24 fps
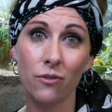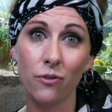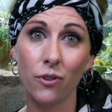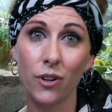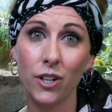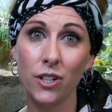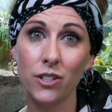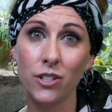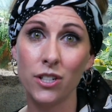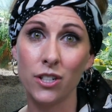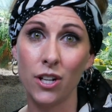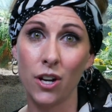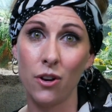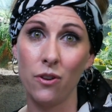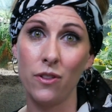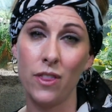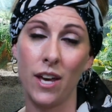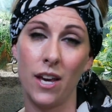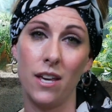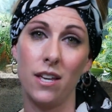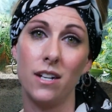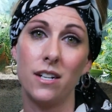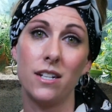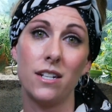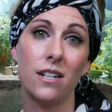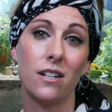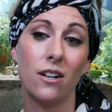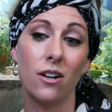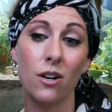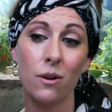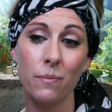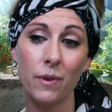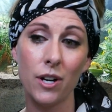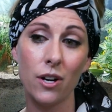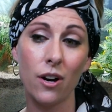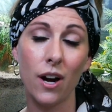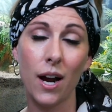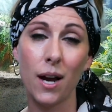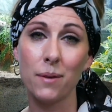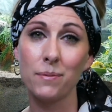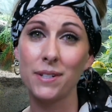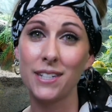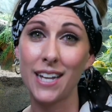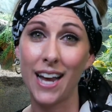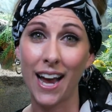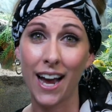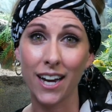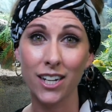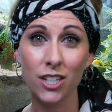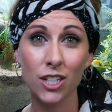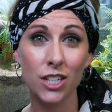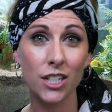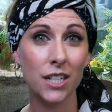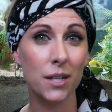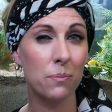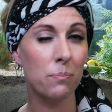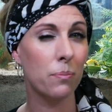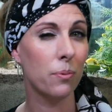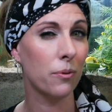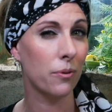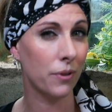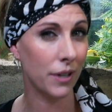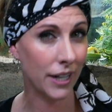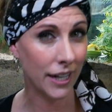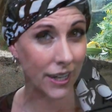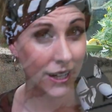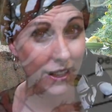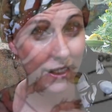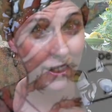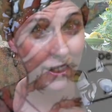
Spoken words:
for you to know that hermit crabs actually breathe